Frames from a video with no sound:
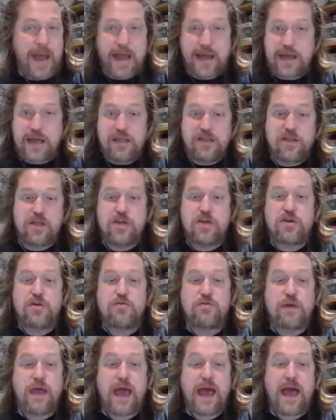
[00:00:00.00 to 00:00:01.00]
in the
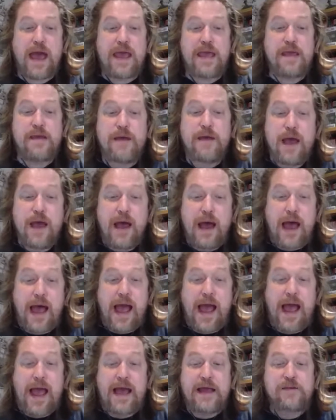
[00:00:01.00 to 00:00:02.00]
UK,
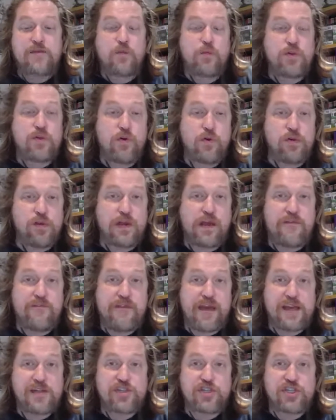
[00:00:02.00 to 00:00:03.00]
and with all the
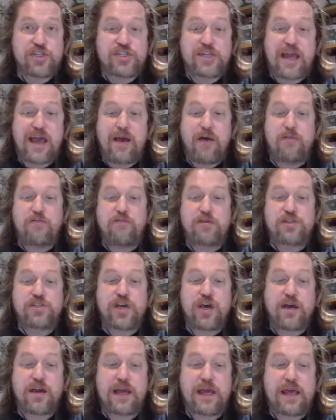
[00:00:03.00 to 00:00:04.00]
conventions now
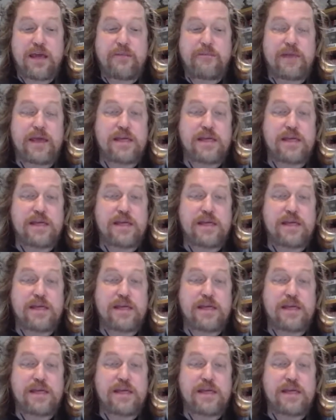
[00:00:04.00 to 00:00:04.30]
returning,